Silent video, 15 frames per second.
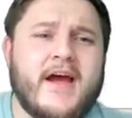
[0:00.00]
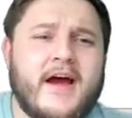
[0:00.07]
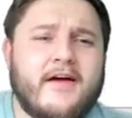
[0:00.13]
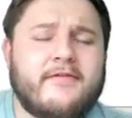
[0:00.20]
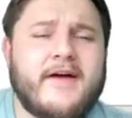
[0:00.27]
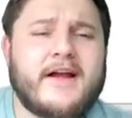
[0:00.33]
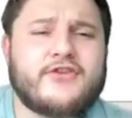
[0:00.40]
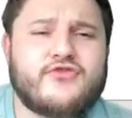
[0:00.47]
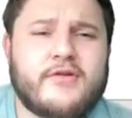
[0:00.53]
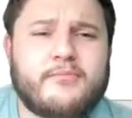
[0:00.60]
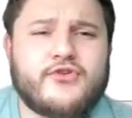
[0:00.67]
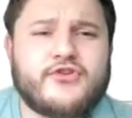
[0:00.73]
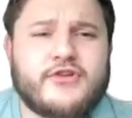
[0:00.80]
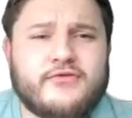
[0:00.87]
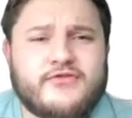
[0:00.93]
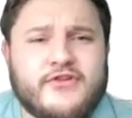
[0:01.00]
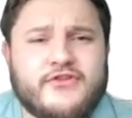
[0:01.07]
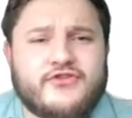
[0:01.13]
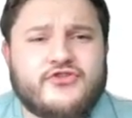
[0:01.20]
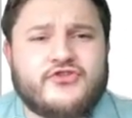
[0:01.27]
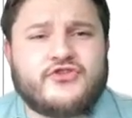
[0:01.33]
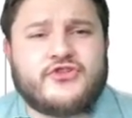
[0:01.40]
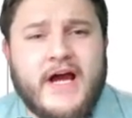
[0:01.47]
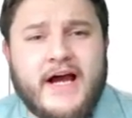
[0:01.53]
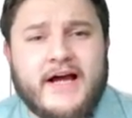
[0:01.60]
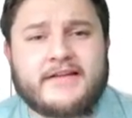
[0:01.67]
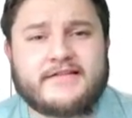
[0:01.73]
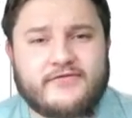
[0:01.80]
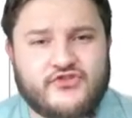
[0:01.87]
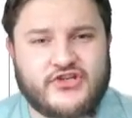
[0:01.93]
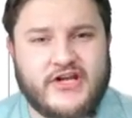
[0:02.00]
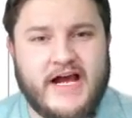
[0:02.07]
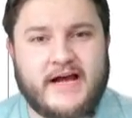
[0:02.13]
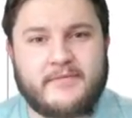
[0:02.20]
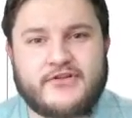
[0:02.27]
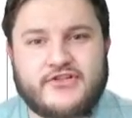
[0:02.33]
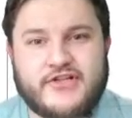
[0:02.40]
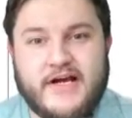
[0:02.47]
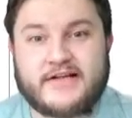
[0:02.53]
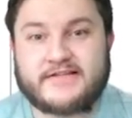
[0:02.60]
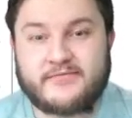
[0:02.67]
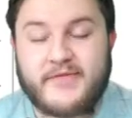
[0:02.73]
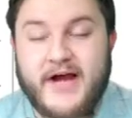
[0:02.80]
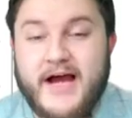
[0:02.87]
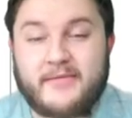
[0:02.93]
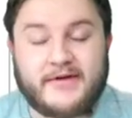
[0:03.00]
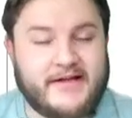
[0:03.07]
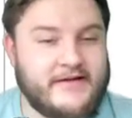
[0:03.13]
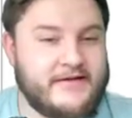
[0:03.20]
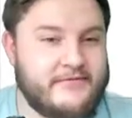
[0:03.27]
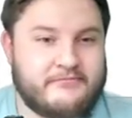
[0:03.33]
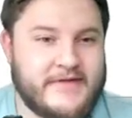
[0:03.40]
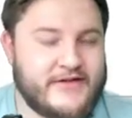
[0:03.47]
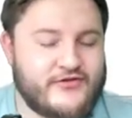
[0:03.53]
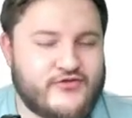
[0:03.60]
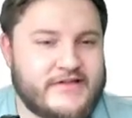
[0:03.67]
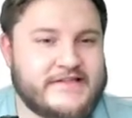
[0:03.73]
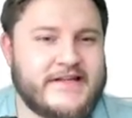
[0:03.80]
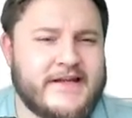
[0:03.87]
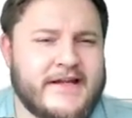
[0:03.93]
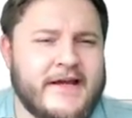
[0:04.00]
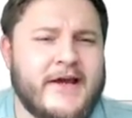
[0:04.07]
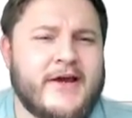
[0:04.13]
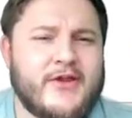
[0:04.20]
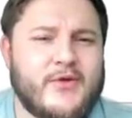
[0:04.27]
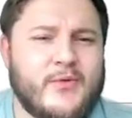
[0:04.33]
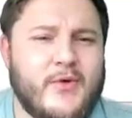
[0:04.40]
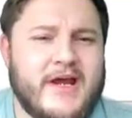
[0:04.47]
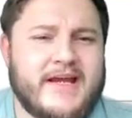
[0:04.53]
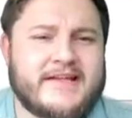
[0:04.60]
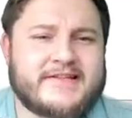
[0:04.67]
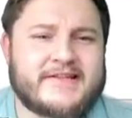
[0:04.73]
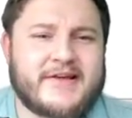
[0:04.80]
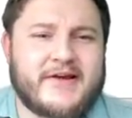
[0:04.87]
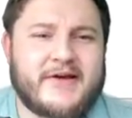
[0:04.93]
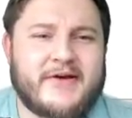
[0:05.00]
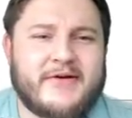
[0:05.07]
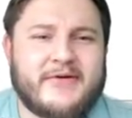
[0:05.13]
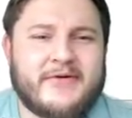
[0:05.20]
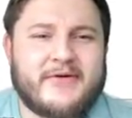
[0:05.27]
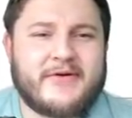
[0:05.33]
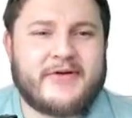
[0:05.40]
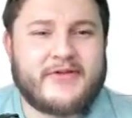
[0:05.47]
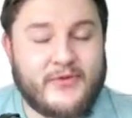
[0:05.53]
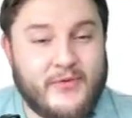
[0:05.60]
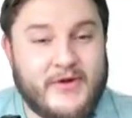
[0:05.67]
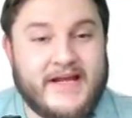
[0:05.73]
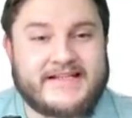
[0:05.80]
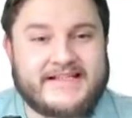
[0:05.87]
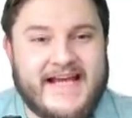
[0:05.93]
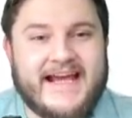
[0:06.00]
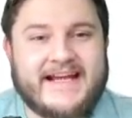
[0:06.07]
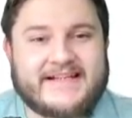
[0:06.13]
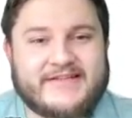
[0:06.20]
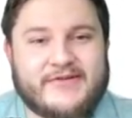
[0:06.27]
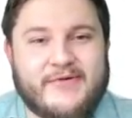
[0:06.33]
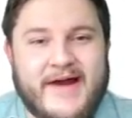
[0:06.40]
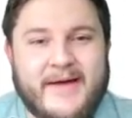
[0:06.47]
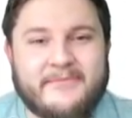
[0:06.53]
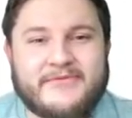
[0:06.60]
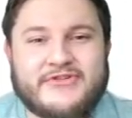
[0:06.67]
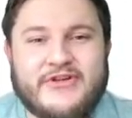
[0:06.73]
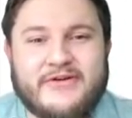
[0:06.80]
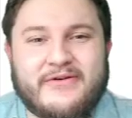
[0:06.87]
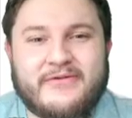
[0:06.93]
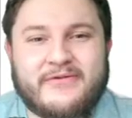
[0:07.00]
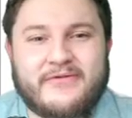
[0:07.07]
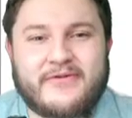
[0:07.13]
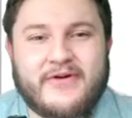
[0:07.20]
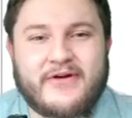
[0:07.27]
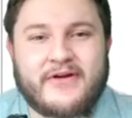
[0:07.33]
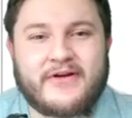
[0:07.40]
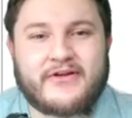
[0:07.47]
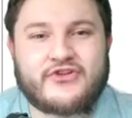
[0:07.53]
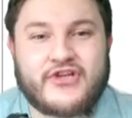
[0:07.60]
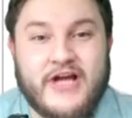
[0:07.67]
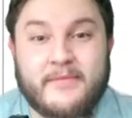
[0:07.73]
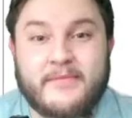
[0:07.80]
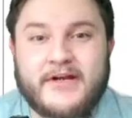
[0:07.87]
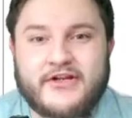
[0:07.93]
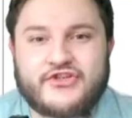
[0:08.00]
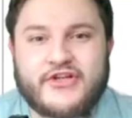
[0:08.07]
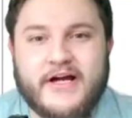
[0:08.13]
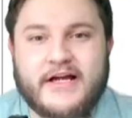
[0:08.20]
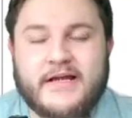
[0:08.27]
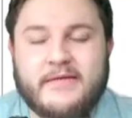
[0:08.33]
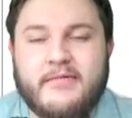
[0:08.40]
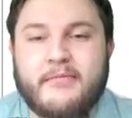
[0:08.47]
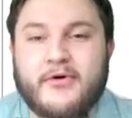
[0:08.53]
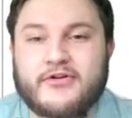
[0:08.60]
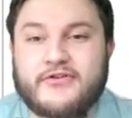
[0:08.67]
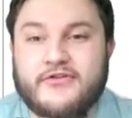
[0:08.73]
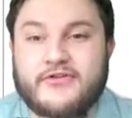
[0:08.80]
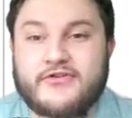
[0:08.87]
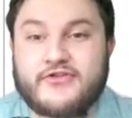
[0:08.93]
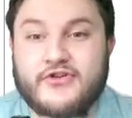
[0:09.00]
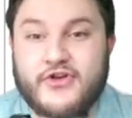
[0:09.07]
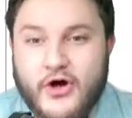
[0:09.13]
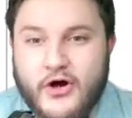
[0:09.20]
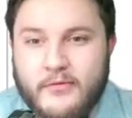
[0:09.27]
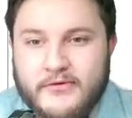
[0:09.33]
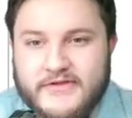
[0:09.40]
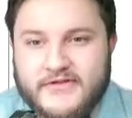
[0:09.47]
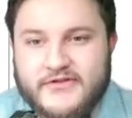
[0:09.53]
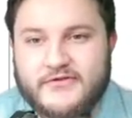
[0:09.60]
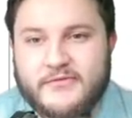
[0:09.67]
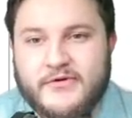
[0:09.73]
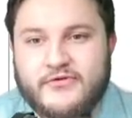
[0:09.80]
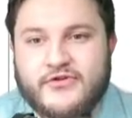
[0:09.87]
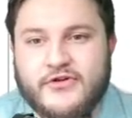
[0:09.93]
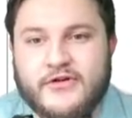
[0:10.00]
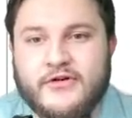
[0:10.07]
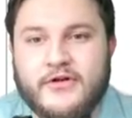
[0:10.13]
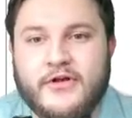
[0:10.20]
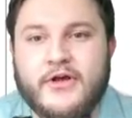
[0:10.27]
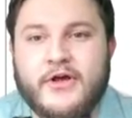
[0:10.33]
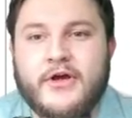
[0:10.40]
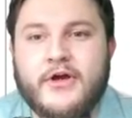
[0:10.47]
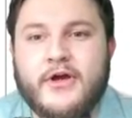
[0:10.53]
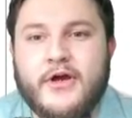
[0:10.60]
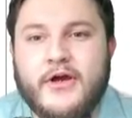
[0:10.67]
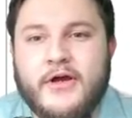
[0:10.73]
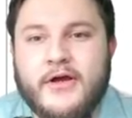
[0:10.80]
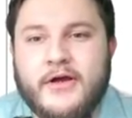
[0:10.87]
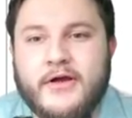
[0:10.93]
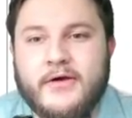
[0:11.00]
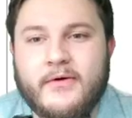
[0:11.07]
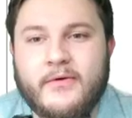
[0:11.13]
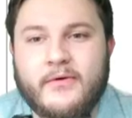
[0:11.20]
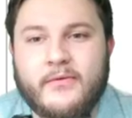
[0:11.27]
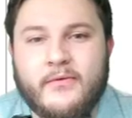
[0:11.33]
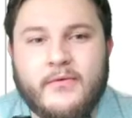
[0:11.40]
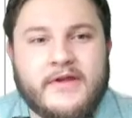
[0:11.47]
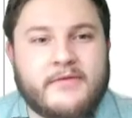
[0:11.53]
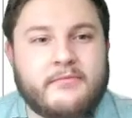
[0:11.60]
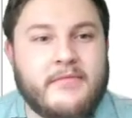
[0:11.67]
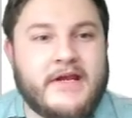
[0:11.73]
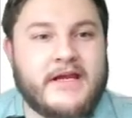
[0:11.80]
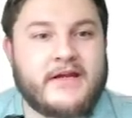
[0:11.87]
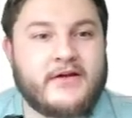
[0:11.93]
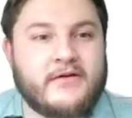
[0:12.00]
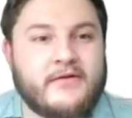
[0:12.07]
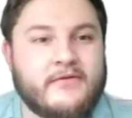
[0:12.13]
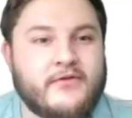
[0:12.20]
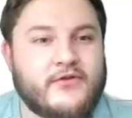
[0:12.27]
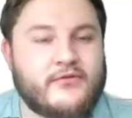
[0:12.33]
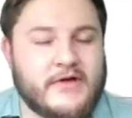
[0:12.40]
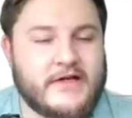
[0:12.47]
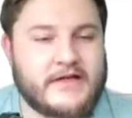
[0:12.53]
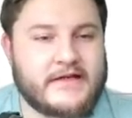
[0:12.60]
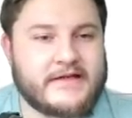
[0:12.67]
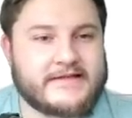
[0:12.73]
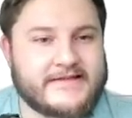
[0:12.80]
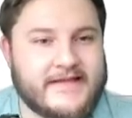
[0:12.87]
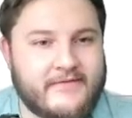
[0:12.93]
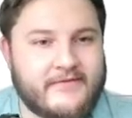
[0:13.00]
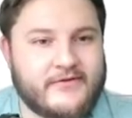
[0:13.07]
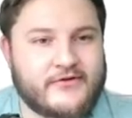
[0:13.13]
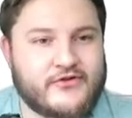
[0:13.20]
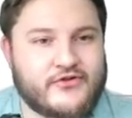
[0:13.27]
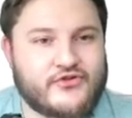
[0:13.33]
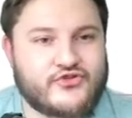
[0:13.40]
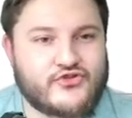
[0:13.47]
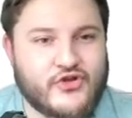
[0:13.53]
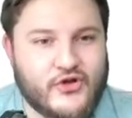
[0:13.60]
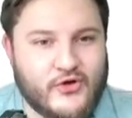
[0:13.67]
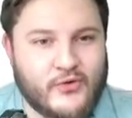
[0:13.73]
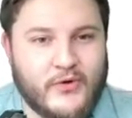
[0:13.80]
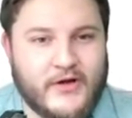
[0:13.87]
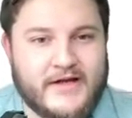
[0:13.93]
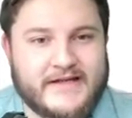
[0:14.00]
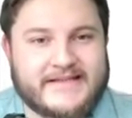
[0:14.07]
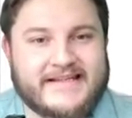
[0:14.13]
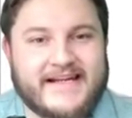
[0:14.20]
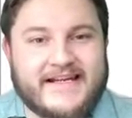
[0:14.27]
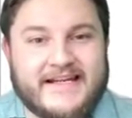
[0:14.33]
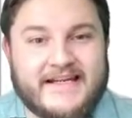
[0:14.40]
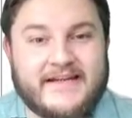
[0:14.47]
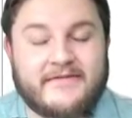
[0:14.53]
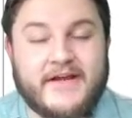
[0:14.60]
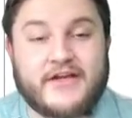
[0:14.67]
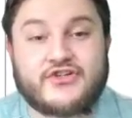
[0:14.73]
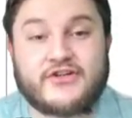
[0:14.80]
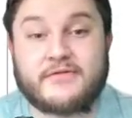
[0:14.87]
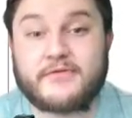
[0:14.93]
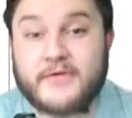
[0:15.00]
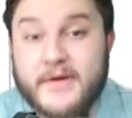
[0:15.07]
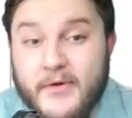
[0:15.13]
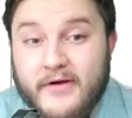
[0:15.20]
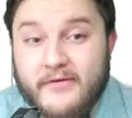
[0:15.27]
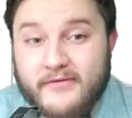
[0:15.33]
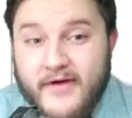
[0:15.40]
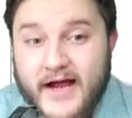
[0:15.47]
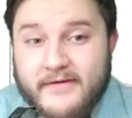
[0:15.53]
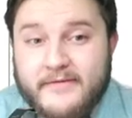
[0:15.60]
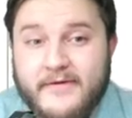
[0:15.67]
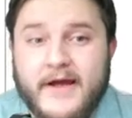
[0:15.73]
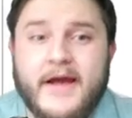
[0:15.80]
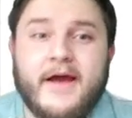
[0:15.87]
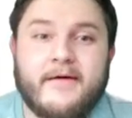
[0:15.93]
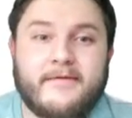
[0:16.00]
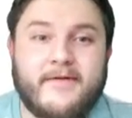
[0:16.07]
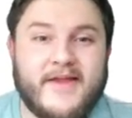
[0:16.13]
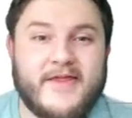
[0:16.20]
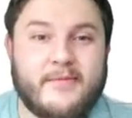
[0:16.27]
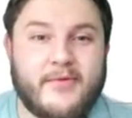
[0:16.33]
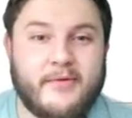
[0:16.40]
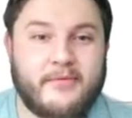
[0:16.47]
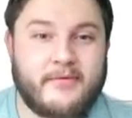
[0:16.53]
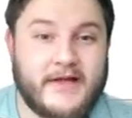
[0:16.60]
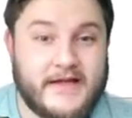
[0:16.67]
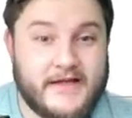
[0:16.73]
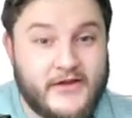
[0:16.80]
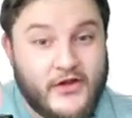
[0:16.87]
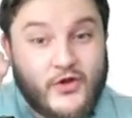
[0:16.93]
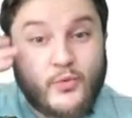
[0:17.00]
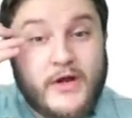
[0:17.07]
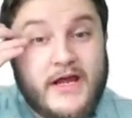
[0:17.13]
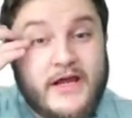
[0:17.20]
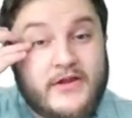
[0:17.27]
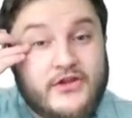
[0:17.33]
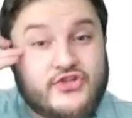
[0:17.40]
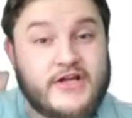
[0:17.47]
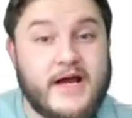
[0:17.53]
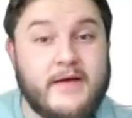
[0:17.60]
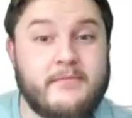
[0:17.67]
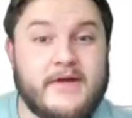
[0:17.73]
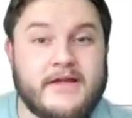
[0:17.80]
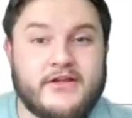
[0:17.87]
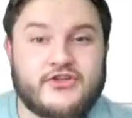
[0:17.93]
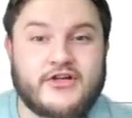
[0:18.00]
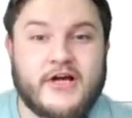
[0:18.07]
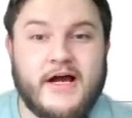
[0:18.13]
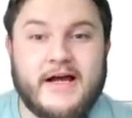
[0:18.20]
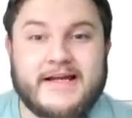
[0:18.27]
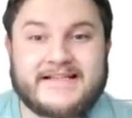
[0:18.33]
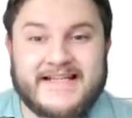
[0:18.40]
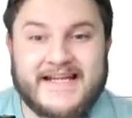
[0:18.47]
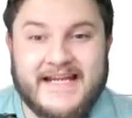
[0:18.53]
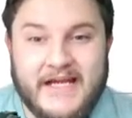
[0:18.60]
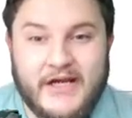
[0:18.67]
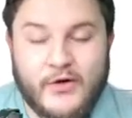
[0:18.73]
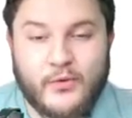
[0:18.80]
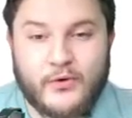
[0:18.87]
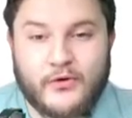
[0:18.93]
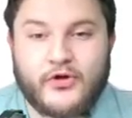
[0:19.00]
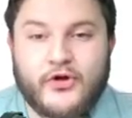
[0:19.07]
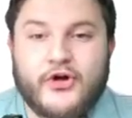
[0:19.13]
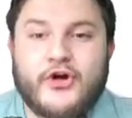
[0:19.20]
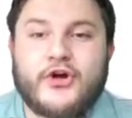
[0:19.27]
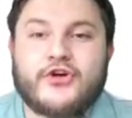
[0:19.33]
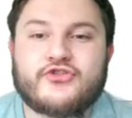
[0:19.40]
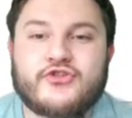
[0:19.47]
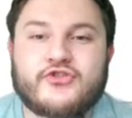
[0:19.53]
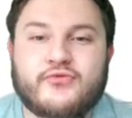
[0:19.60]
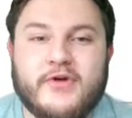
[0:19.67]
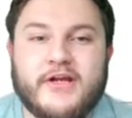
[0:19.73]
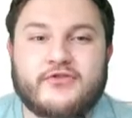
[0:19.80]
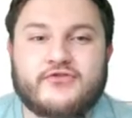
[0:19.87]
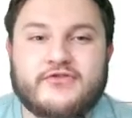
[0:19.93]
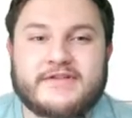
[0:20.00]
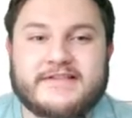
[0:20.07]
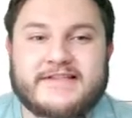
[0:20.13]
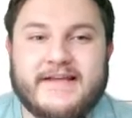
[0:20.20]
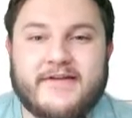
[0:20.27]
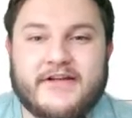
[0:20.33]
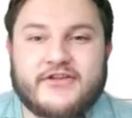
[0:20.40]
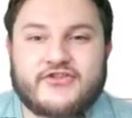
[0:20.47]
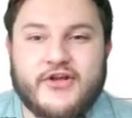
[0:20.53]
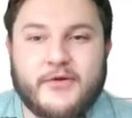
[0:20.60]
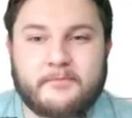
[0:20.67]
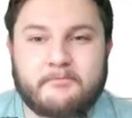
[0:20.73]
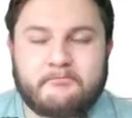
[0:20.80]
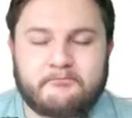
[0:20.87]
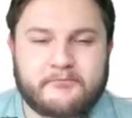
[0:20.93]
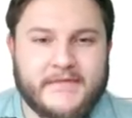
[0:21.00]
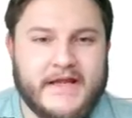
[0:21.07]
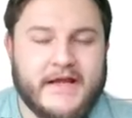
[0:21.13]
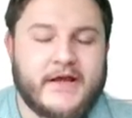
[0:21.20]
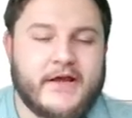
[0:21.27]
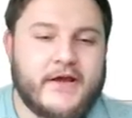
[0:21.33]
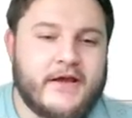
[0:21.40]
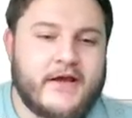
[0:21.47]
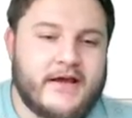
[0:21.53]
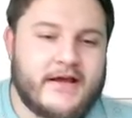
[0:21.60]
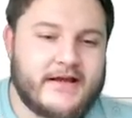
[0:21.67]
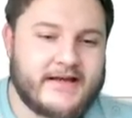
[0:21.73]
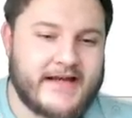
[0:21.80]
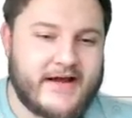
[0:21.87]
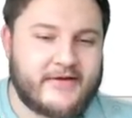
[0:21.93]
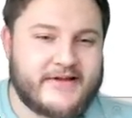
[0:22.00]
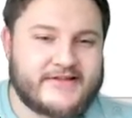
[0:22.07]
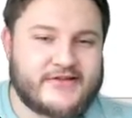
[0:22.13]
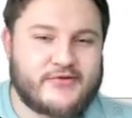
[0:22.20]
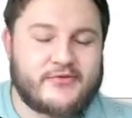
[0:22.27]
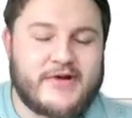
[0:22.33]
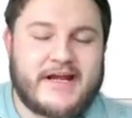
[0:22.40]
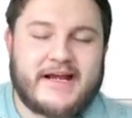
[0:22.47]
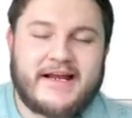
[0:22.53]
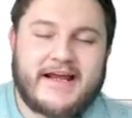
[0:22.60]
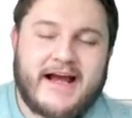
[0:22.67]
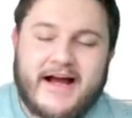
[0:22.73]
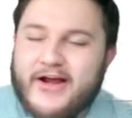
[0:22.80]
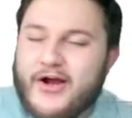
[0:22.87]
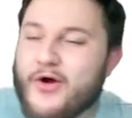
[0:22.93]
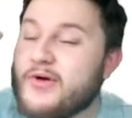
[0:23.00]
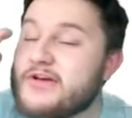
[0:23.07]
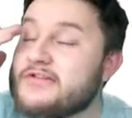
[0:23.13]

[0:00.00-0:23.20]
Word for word: a factory produces jars of jam and jars of marmalade. Interested? The weight, uh, the weight x grams of uh, jam in a jar can be modelled as a normal distribution uh, with mean of 372 and a standard deviation of 3.5. Find the probability that the weight of the jam in the jar is equal to 372. Now, this is a really, I always